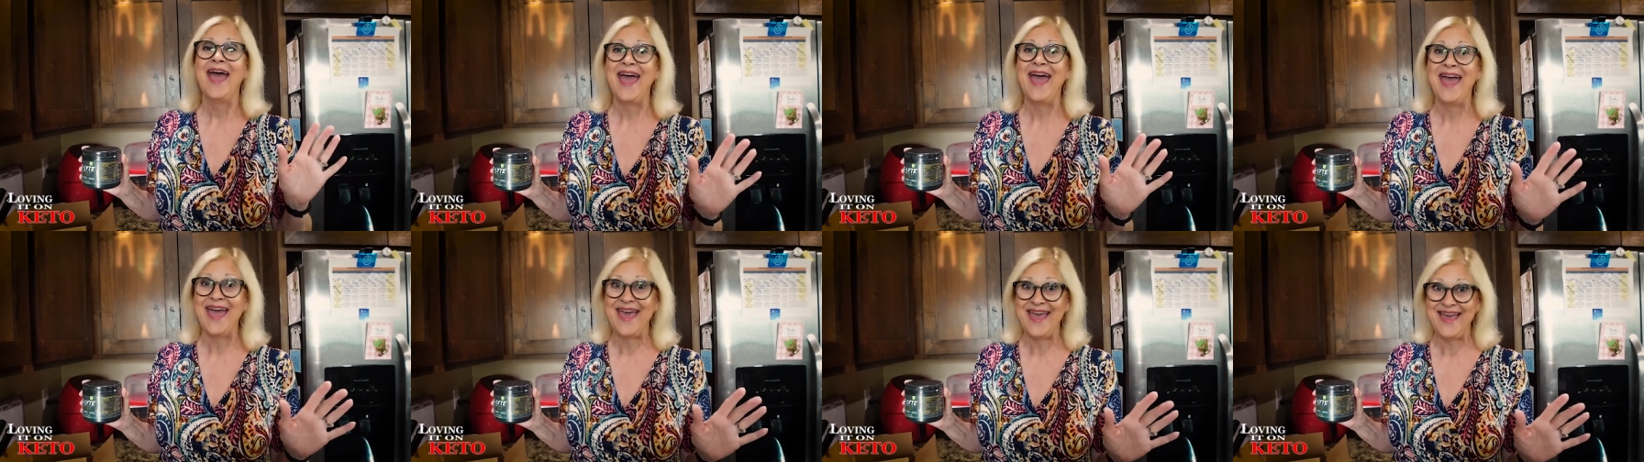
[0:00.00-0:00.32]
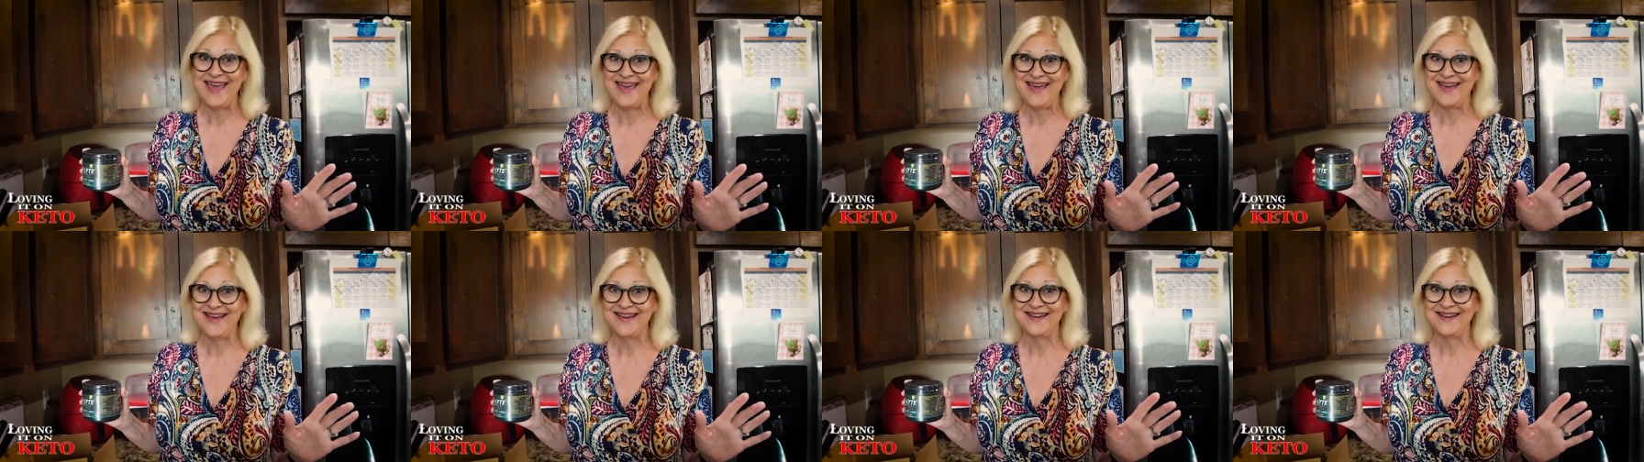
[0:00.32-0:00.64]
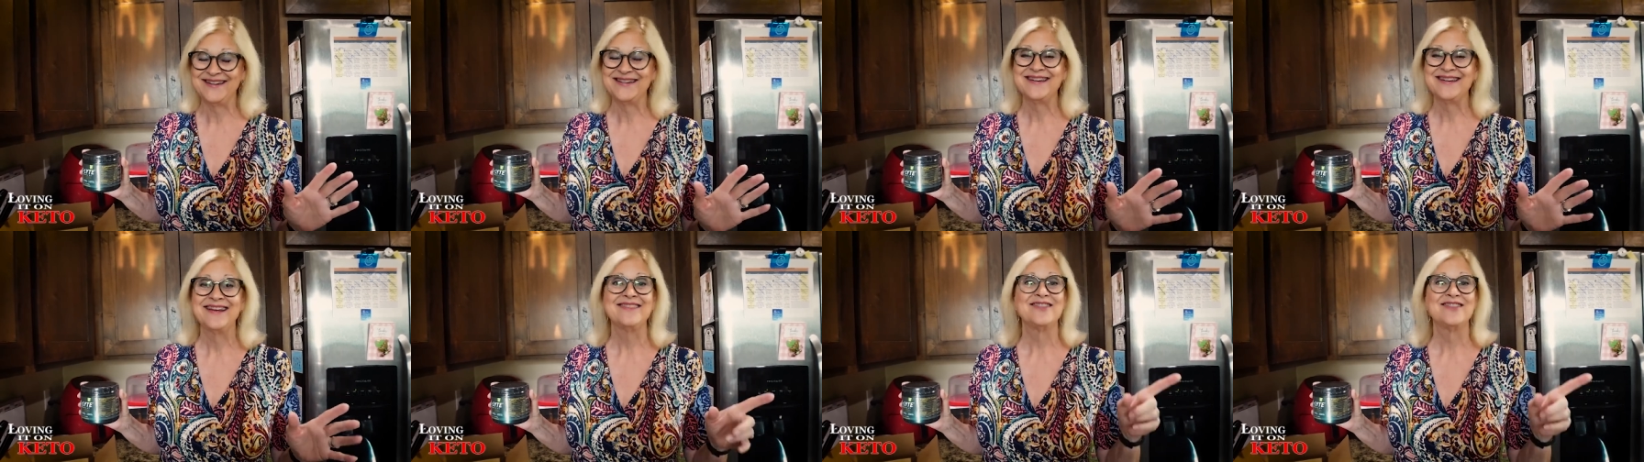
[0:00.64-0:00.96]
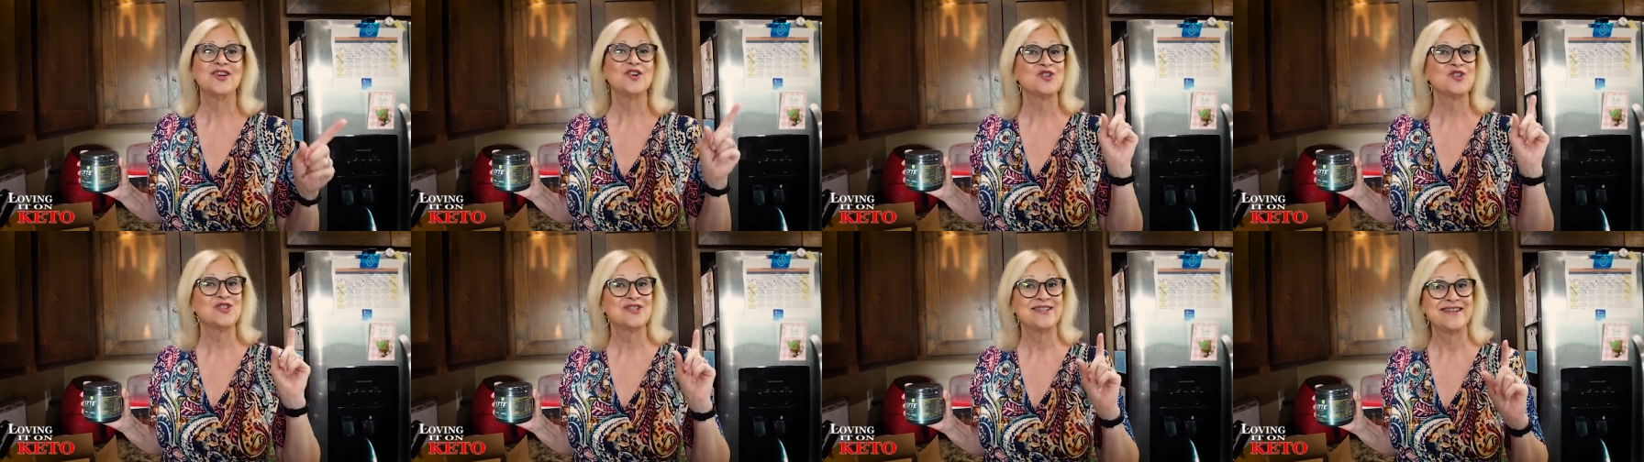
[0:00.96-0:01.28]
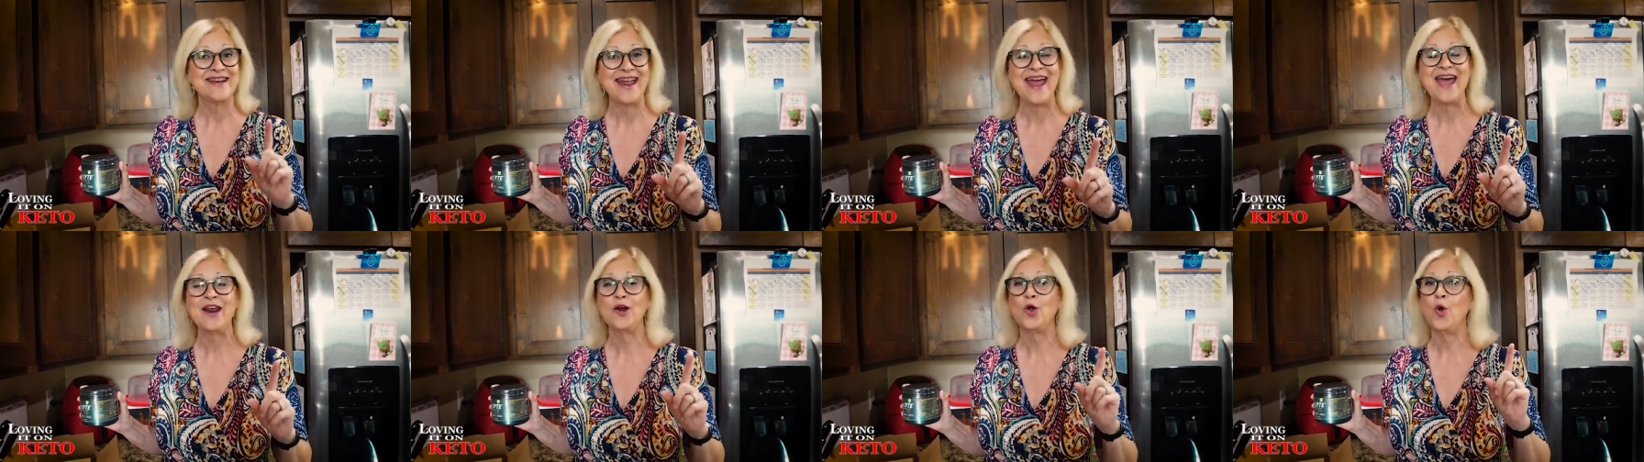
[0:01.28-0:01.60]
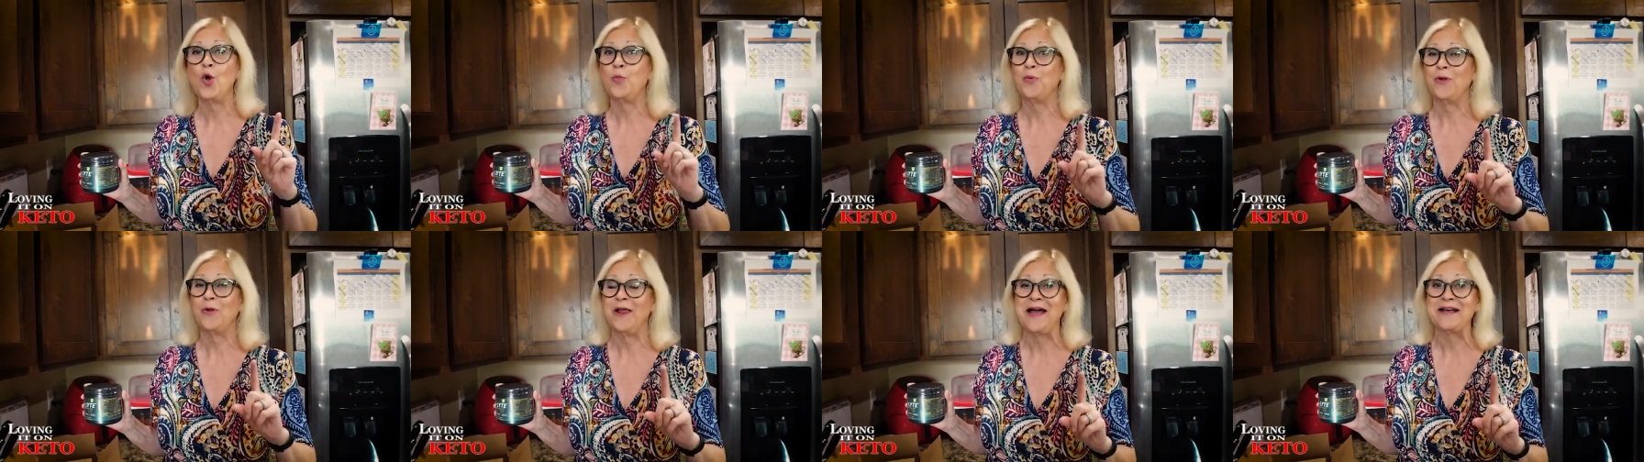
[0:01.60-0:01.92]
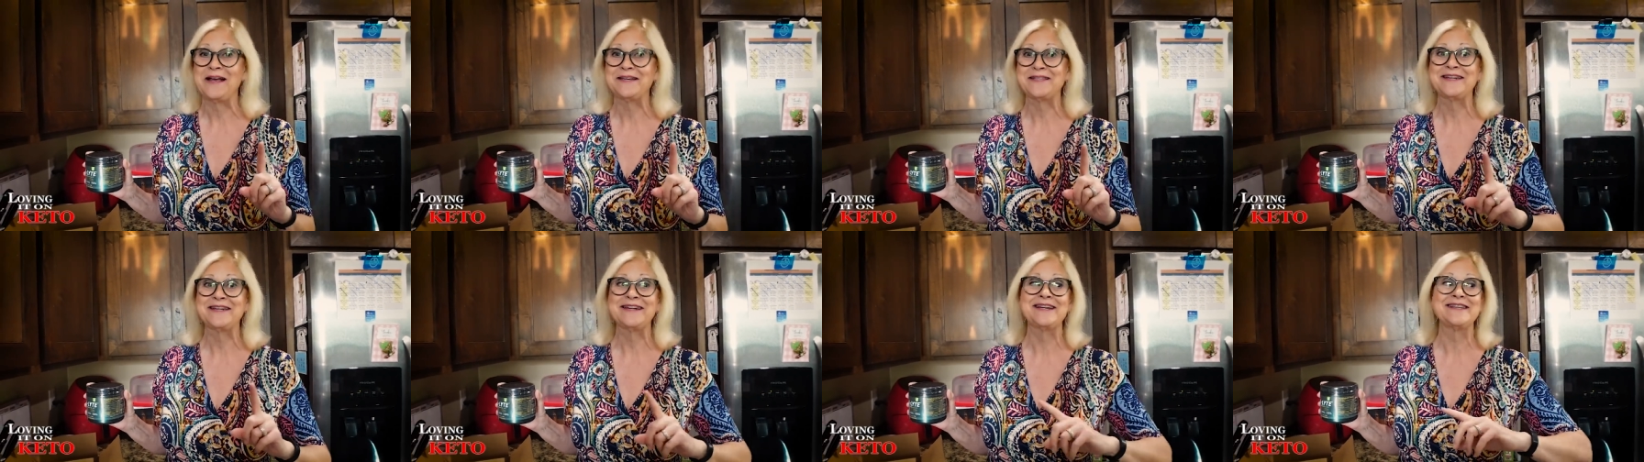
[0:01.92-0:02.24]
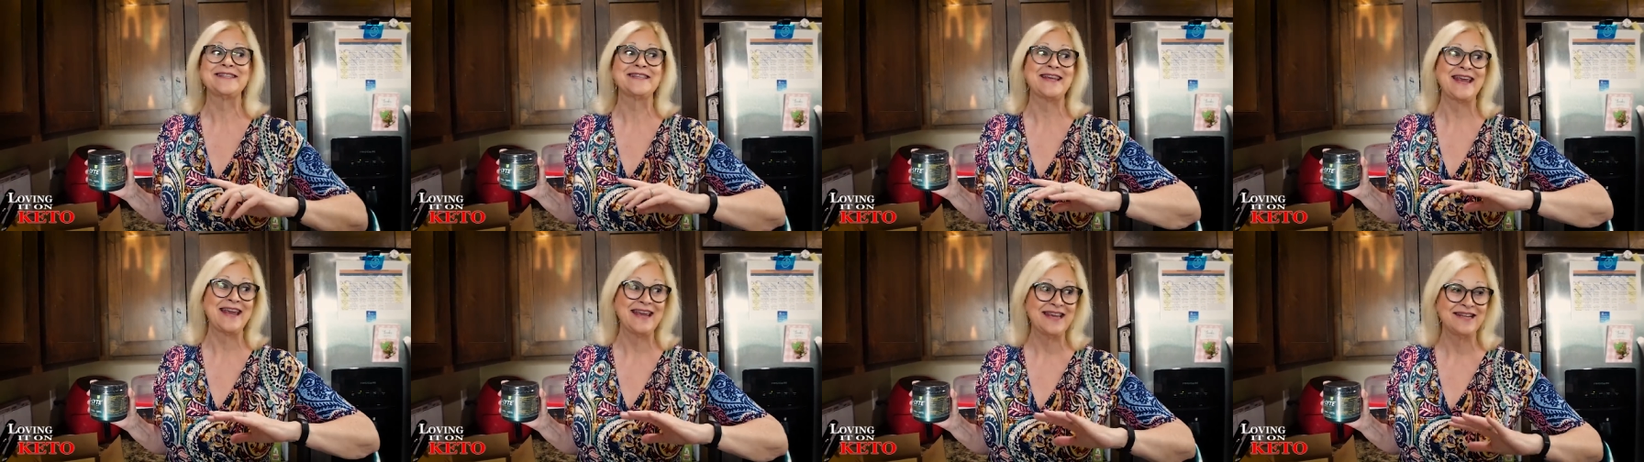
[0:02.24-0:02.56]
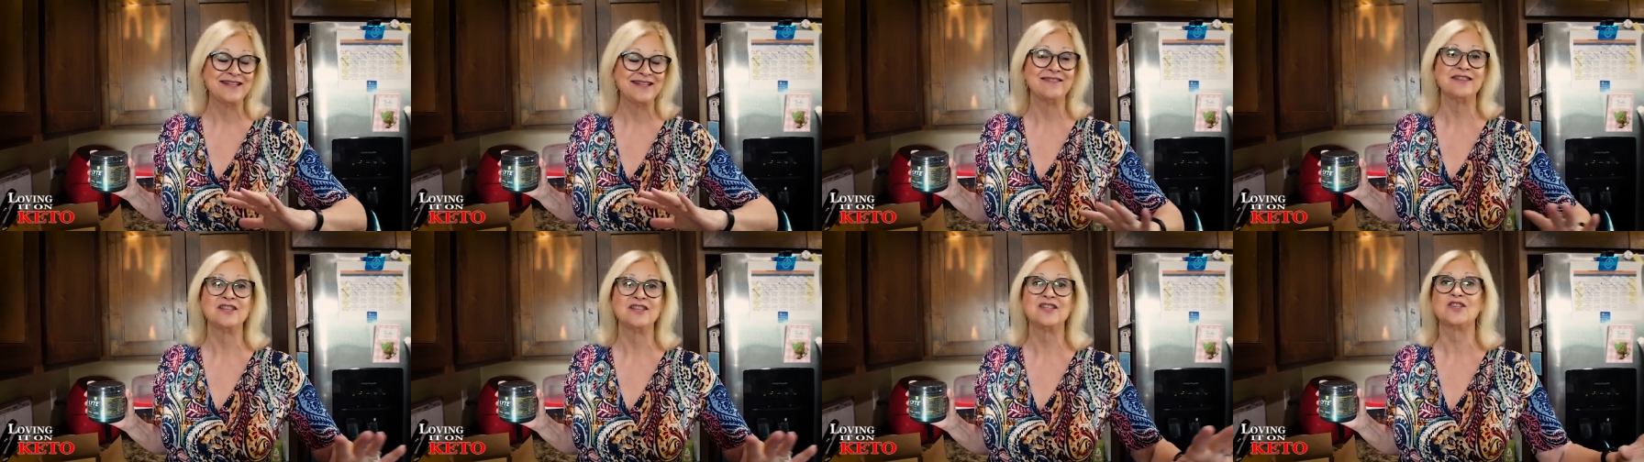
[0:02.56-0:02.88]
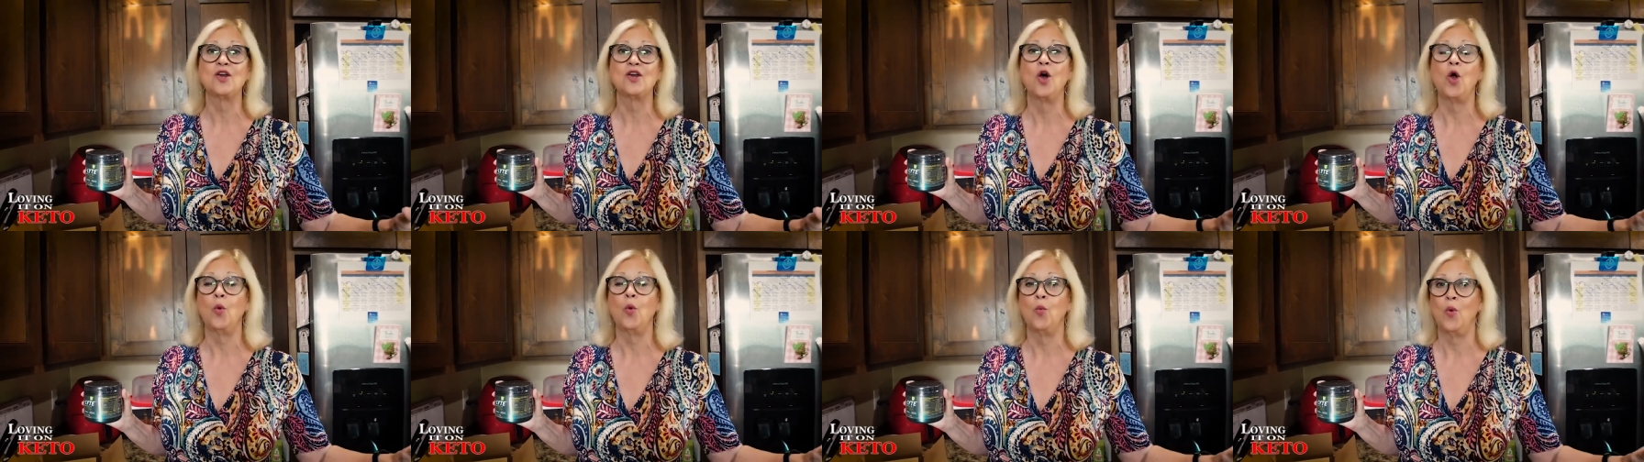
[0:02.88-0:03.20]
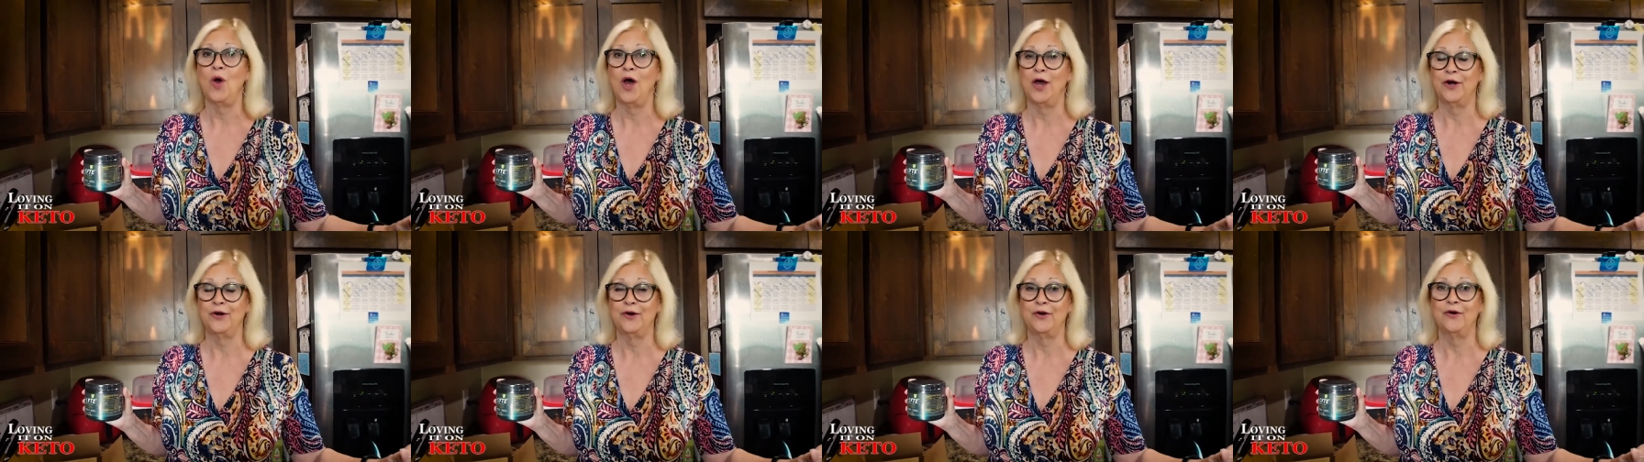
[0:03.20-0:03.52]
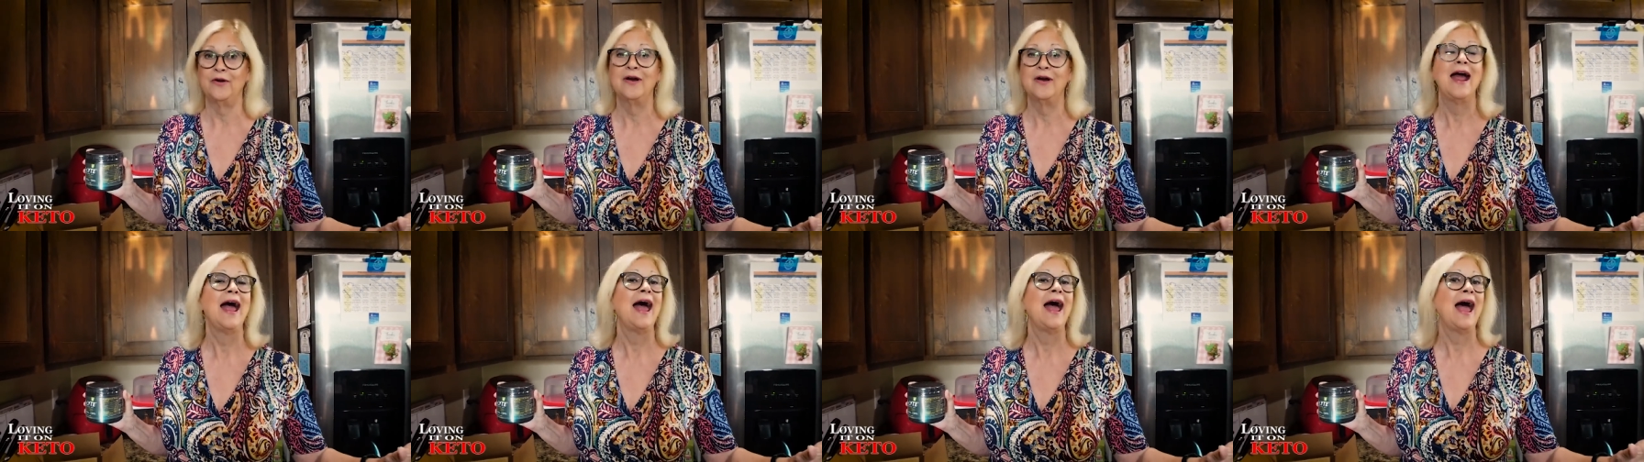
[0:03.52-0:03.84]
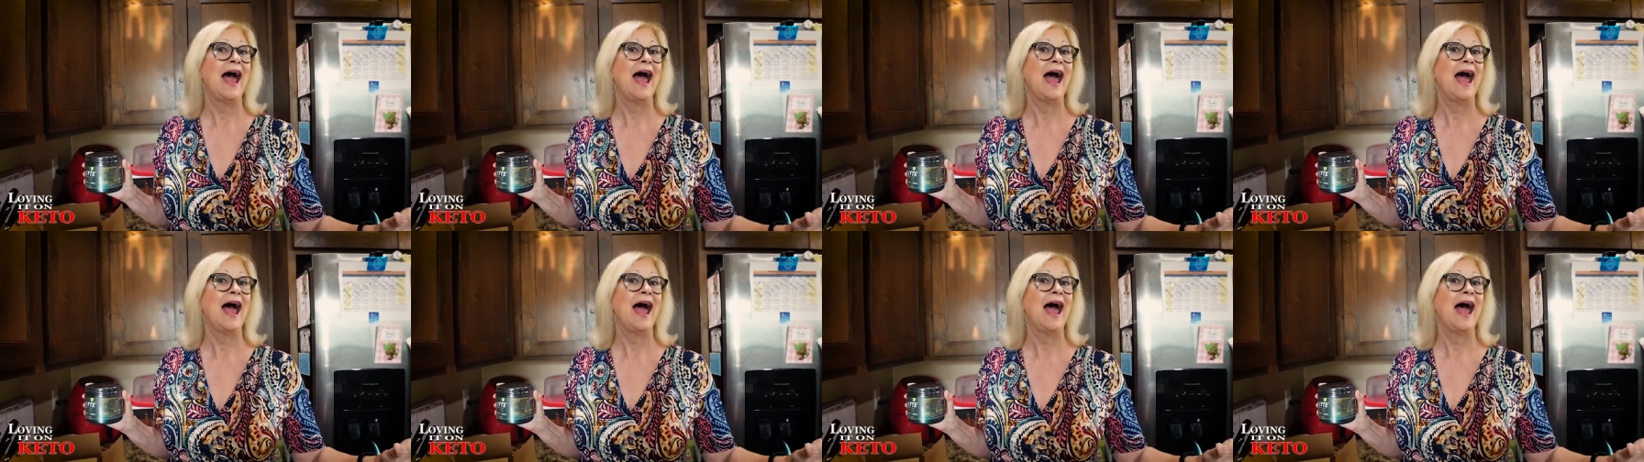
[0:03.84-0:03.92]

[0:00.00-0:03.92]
and there's nanoplastics in the salt water